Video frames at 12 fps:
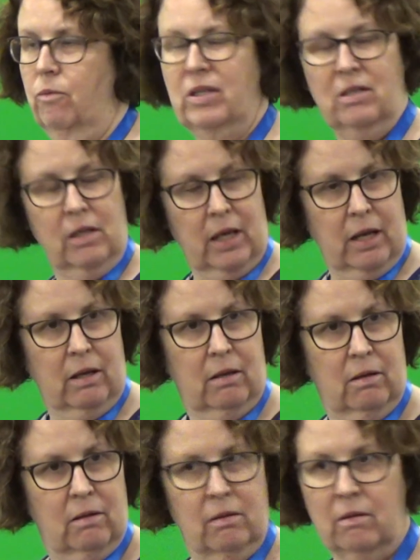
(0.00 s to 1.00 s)
what's today?
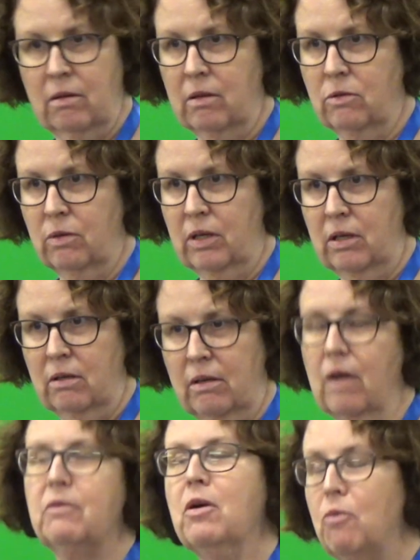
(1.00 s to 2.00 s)
The 20, you
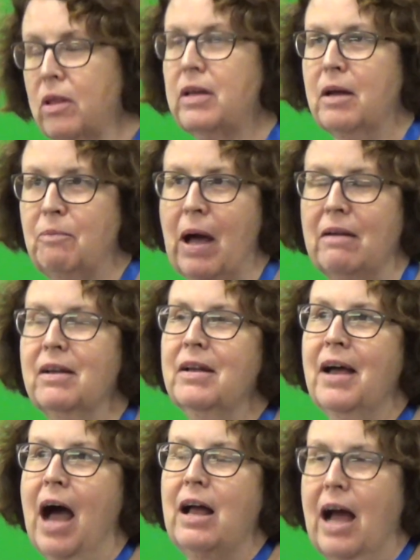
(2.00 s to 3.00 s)
know, not really. I
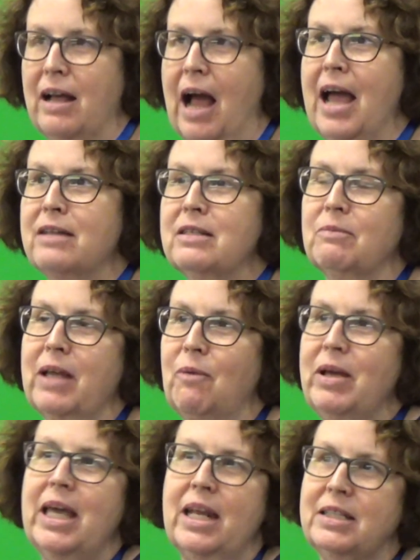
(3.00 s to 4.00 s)
asked them, can
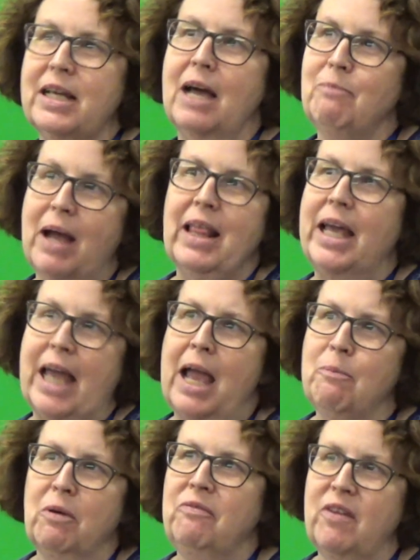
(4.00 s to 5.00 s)
we get it done by like
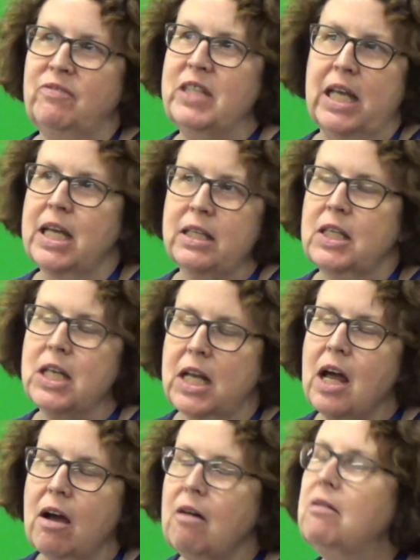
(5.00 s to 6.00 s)
April 15th, you
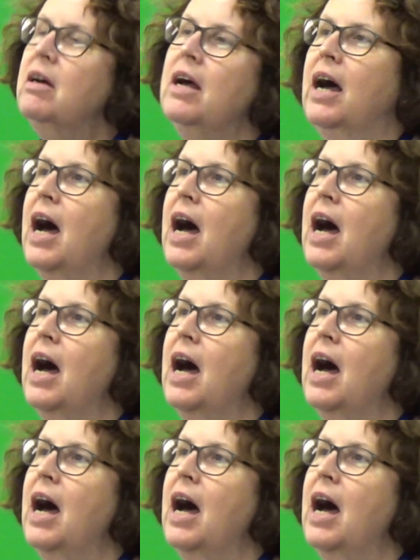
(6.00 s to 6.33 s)
know?